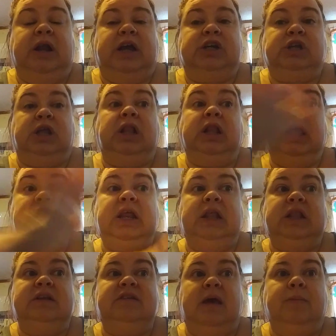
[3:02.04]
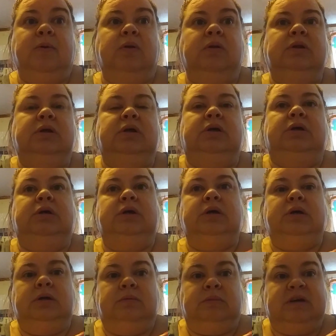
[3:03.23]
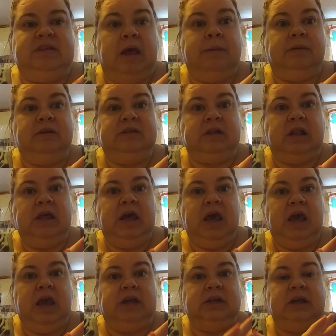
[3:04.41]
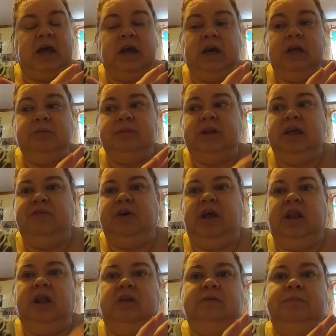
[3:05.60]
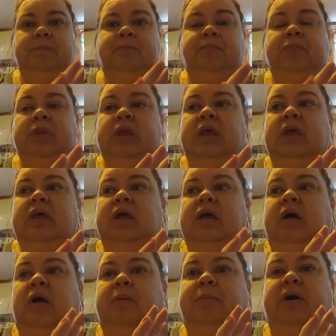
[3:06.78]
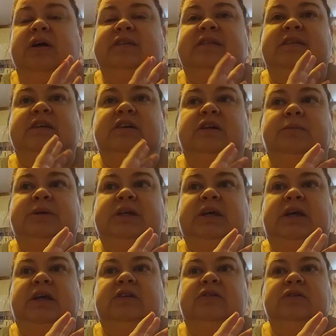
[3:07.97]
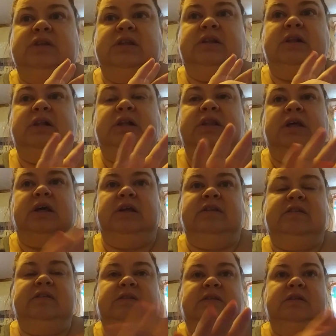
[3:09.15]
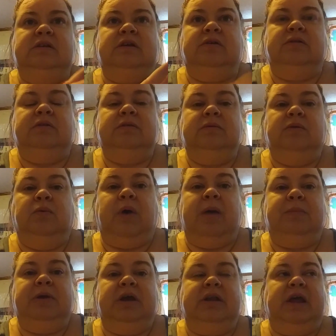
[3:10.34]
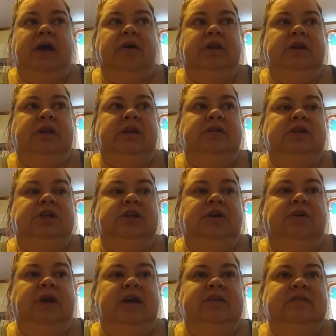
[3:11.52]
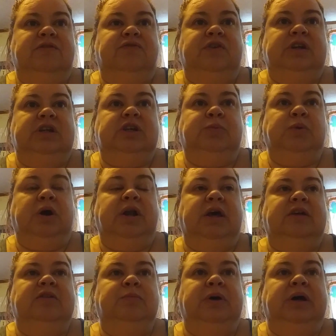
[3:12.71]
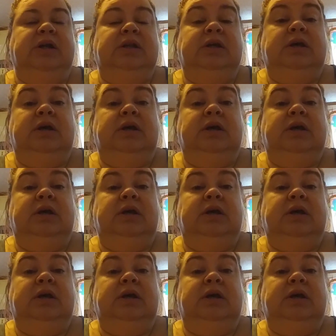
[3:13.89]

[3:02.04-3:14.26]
and actually cleaning the table, my table is clean. I couldn't believe it. And I'll I'll pause this here in a minute and do the the you know the wiping it down and, and then show you guys the finished product. But